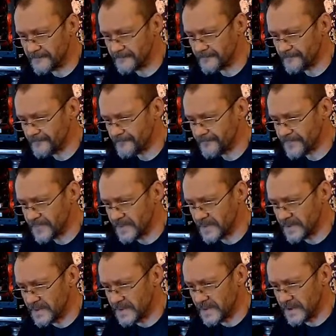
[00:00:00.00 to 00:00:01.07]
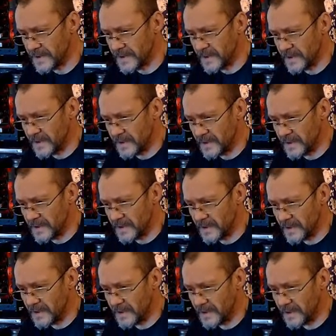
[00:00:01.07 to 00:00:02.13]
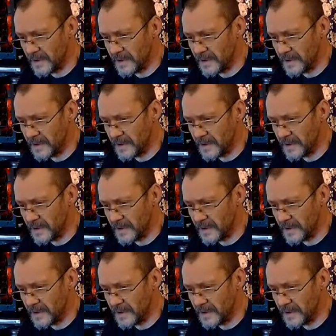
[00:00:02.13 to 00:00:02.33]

(silence)